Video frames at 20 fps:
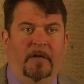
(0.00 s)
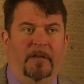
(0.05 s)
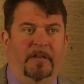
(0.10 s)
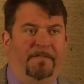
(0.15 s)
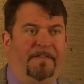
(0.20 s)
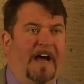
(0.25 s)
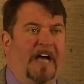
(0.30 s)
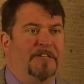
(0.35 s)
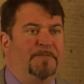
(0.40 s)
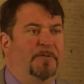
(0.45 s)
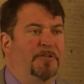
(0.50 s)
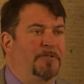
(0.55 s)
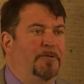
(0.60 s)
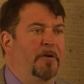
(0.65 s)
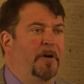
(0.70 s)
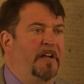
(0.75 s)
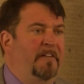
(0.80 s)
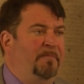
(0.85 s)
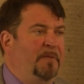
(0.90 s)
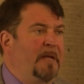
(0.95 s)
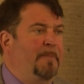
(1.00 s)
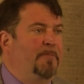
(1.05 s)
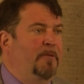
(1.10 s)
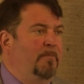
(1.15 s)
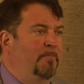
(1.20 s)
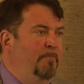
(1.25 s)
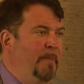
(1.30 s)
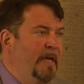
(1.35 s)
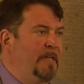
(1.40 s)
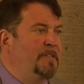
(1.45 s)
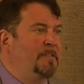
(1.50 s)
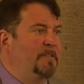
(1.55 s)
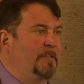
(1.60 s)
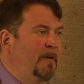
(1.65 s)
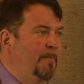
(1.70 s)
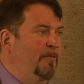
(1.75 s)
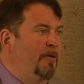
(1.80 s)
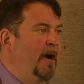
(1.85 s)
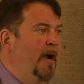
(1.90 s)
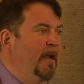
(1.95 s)
The vast majority of people mix
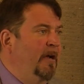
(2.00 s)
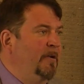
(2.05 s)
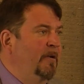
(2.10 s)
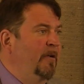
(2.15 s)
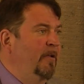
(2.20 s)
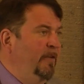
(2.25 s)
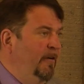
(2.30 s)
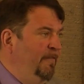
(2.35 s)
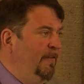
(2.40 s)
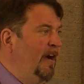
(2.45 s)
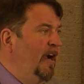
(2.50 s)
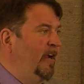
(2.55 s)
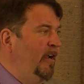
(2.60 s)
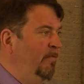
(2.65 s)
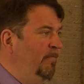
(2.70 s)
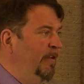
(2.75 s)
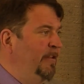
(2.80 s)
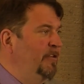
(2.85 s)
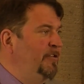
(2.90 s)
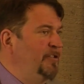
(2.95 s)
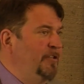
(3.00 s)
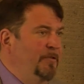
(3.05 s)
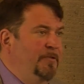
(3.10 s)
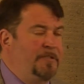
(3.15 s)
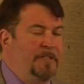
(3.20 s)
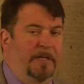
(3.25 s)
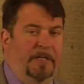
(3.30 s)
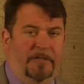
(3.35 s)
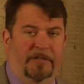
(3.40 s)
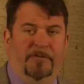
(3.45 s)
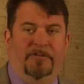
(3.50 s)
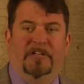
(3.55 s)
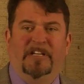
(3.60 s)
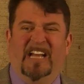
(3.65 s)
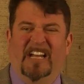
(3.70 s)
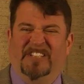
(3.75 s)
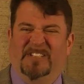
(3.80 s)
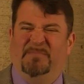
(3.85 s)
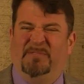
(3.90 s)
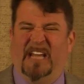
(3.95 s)
their vodka with a juice, and it
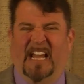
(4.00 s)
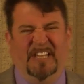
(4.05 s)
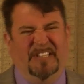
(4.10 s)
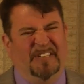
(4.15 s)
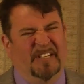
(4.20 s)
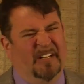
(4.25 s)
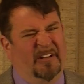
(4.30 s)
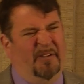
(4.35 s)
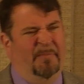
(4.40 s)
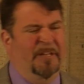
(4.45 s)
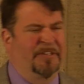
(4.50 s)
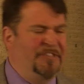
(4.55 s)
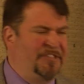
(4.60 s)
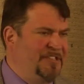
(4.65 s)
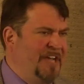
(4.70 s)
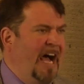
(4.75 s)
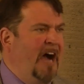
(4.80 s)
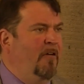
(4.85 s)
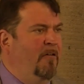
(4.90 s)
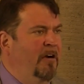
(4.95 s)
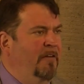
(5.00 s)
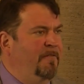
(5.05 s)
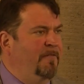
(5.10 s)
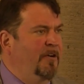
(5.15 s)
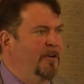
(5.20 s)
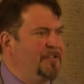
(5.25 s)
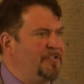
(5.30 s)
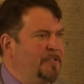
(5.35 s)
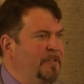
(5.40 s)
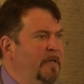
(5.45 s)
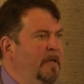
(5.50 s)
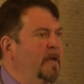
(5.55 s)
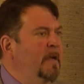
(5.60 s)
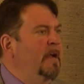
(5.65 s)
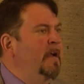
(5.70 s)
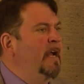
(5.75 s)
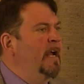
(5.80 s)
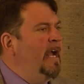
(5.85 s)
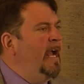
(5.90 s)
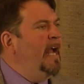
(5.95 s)
usually ends up tasting a little bit sour at first.
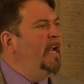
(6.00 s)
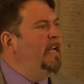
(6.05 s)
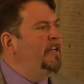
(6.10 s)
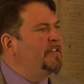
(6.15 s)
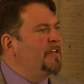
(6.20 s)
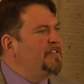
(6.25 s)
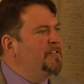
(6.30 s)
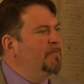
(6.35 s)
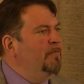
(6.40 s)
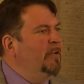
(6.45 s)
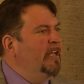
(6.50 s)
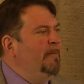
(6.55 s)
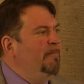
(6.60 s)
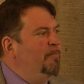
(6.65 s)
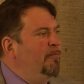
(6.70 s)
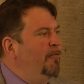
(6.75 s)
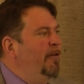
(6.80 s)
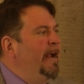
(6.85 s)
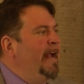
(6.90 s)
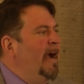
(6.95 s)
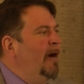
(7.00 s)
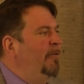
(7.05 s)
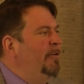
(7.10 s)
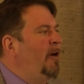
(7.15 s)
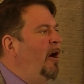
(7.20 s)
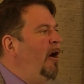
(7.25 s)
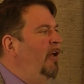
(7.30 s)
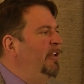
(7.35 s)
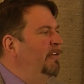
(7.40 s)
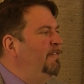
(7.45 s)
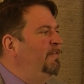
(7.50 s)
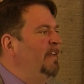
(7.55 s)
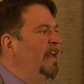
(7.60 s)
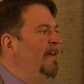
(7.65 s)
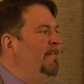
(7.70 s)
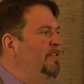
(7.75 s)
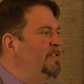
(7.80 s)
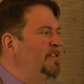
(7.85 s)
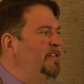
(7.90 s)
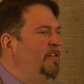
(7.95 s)
And it doesn't really bring out all the
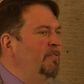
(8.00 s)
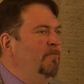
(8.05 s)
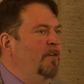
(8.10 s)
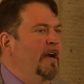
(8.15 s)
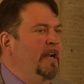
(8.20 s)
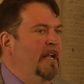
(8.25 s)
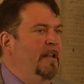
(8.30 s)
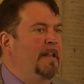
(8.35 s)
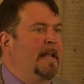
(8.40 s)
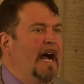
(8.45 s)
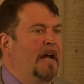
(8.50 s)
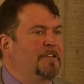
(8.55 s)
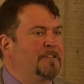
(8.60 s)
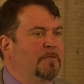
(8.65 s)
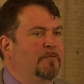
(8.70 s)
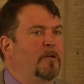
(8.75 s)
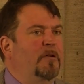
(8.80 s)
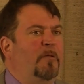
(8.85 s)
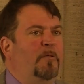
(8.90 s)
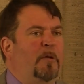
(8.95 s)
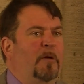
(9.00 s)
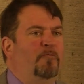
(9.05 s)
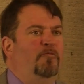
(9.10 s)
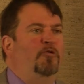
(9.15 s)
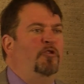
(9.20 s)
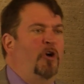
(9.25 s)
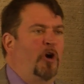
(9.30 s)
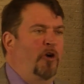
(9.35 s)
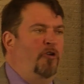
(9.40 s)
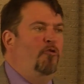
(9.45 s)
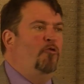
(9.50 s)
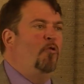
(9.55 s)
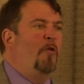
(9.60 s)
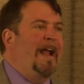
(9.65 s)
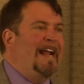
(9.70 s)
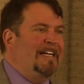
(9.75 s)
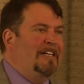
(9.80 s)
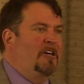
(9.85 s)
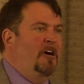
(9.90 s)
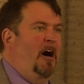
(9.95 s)
flavors that you want in that. So a
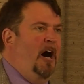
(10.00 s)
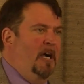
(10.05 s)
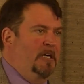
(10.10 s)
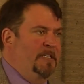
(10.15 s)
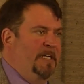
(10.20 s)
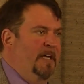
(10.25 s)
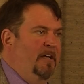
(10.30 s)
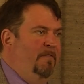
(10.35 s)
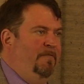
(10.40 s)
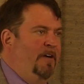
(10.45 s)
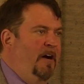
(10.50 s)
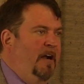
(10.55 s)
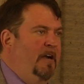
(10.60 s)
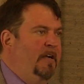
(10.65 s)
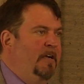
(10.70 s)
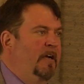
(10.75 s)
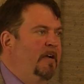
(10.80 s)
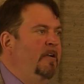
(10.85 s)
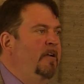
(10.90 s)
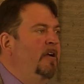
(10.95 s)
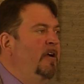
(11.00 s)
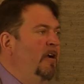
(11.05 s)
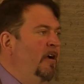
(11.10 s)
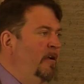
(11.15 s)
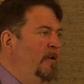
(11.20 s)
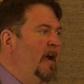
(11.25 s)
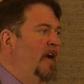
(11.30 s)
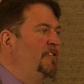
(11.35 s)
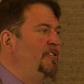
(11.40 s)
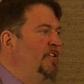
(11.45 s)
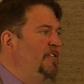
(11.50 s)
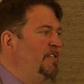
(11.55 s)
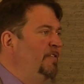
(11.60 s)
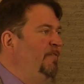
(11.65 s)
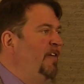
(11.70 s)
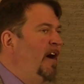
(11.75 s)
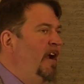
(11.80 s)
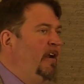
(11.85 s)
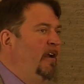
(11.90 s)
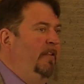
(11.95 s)
great cocktail vodka, not just a
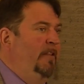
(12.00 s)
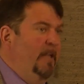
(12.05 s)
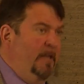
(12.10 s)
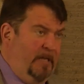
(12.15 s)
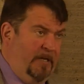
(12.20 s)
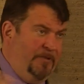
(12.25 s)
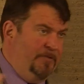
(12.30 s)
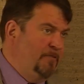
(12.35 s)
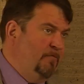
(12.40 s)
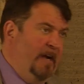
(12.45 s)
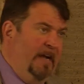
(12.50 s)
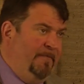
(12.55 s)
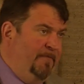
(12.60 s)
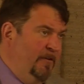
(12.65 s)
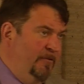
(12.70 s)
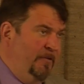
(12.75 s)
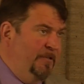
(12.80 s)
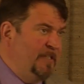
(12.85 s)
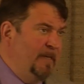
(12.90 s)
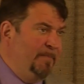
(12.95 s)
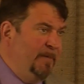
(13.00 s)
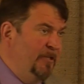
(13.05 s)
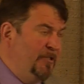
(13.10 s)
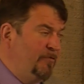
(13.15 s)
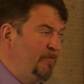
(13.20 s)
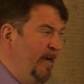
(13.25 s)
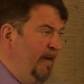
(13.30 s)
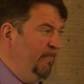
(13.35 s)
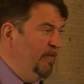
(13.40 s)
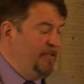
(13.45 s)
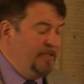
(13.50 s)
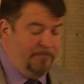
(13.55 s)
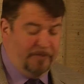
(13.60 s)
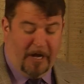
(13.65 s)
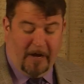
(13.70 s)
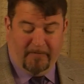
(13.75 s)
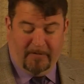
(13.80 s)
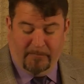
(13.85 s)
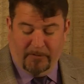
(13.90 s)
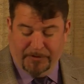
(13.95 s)
vodka that is great for sipping straight, which is
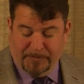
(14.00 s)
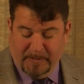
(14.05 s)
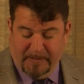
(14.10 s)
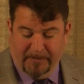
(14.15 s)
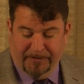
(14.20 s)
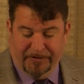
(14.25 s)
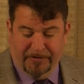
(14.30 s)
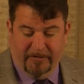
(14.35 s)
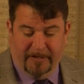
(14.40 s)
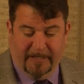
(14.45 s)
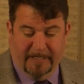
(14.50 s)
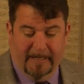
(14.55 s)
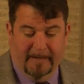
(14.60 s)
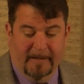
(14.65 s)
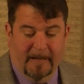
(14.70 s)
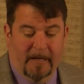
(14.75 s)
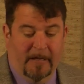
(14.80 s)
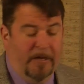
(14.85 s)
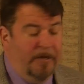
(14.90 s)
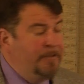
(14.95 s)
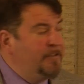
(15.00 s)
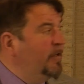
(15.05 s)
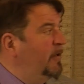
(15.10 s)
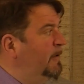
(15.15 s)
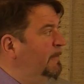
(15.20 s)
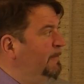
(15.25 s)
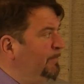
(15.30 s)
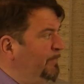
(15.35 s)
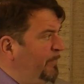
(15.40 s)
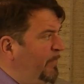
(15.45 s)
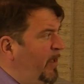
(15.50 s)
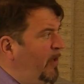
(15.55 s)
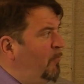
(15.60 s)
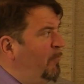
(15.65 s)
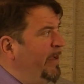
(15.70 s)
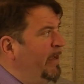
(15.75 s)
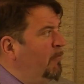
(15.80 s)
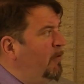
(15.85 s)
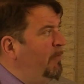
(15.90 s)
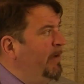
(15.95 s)
not what most people do with it. So
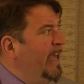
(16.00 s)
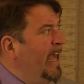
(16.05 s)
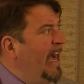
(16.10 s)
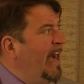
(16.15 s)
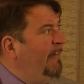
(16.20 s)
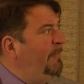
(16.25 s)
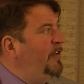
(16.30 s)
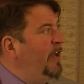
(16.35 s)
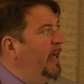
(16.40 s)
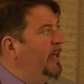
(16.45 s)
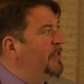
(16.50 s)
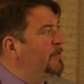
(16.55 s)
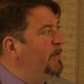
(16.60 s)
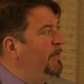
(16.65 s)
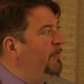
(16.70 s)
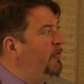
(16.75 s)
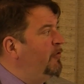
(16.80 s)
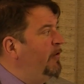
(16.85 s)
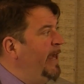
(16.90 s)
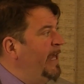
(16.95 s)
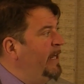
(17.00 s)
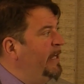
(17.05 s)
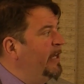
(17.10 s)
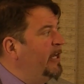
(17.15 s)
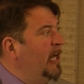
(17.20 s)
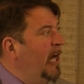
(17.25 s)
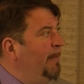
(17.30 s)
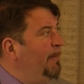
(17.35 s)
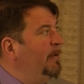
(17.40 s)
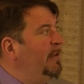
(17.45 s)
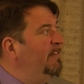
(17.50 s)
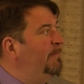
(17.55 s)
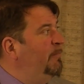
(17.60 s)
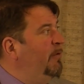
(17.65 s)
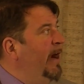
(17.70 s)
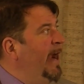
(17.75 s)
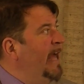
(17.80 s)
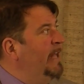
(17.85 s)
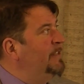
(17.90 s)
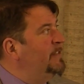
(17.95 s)
what we have done is we've created a couple of
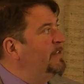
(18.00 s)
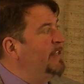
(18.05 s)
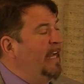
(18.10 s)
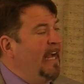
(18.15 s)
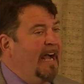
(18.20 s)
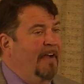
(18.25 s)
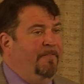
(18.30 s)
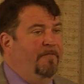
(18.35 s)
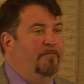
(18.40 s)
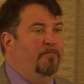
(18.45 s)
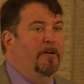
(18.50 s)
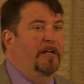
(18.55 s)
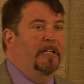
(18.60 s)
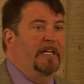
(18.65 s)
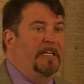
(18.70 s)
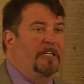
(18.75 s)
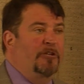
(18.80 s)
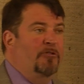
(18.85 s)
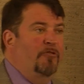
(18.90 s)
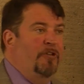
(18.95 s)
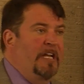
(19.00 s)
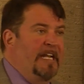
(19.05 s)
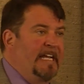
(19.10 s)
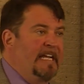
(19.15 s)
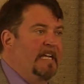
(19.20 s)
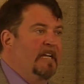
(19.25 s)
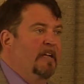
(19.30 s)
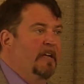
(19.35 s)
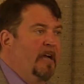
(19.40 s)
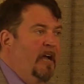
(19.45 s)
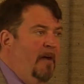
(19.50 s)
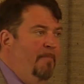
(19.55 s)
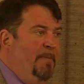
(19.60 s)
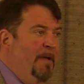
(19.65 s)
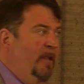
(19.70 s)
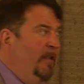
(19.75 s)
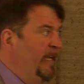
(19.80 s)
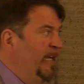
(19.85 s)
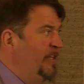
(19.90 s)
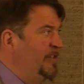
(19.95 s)
brands that have really unique
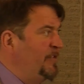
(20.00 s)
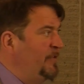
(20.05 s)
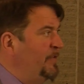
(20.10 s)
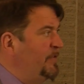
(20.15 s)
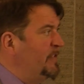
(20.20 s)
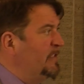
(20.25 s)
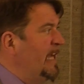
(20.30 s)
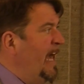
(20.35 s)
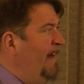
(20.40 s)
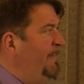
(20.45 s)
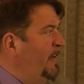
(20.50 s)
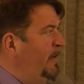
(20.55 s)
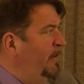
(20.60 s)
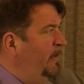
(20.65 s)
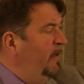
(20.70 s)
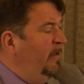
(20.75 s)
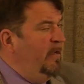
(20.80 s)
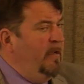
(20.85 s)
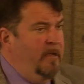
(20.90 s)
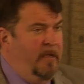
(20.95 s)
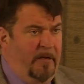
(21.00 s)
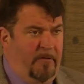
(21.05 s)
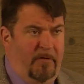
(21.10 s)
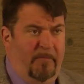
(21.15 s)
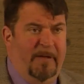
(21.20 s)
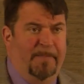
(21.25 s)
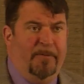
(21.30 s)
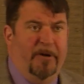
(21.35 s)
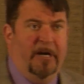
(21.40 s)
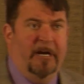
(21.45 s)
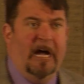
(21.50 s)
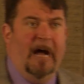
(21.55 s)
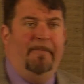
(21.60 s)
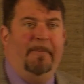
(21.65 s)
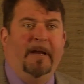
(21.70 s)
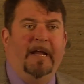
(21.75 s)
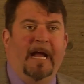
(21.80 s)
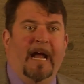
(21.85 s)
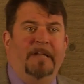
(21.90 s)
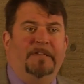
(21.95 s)
abilities. Slava, when we put it
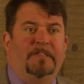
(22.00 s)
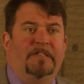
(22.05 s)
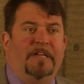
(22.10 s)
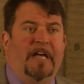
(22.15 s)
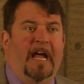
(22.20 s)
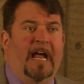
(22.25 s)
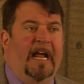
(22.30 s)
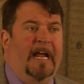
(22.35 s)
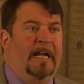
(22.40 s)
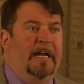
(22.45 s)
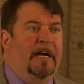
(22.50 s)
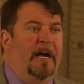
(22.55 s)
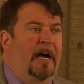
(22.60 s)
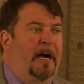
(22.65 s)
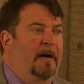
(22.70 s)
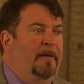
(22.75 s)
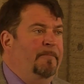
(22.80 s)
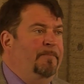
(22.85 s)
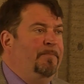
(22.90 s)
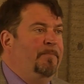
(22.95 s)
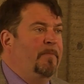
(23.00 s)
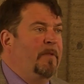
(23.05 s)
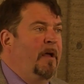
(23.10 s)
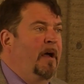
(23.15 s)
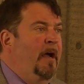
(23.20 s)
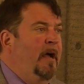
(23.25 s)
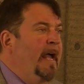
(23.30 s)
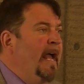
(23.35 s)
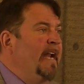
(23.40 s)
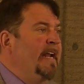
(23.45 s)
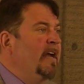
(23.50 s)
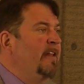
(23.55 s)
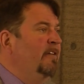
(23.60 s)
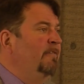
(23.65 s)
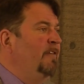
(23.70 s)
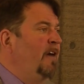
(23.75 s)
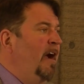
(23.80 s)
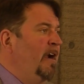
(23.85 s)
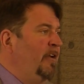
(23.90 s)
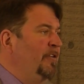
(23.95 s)
up against any other
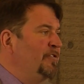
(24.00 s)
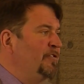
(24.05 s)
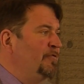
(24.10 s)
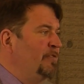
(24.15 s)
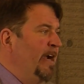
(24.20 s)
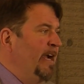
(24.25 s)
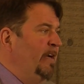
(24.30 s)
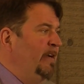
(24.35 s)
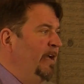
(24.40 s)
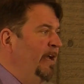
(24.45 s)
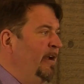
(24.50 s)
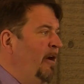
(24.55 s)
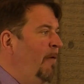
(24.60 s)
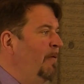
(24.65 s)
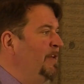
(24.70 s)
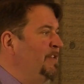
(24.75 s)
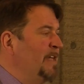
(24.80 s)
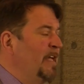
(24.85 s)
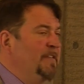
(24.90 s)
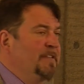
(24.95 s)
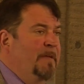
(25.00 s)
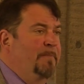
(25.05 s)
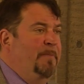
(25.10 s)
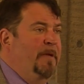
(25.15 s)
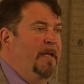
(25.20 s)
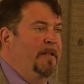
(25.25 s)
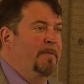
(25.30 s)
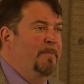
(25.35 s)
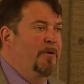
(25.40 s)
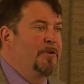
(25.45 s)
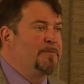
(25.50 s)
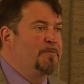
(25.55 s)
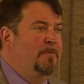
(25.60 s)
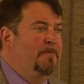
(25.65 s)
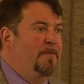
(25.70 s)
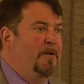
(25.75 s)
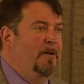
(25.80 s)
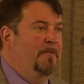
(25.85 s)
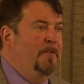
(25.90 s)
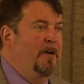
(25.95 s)
vodka straight, it always ends up being the most
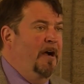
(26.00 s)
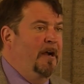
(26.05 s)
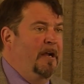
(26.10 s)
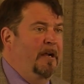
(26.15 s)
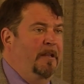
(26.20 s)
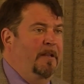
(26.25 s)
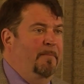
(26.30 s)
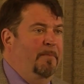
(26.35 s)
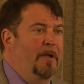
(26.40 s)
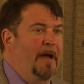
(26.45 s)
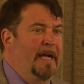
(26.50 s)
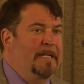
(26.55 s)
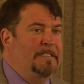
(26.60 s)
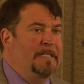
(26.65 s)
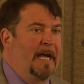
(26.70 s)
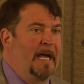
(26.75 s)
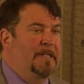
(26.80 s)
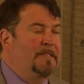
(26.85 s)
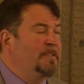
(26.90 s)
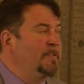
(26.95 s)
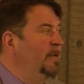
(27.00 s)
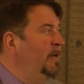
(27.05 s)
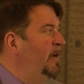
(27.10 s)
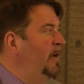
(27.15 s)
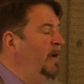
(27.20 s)
preferred vodka in the blind test.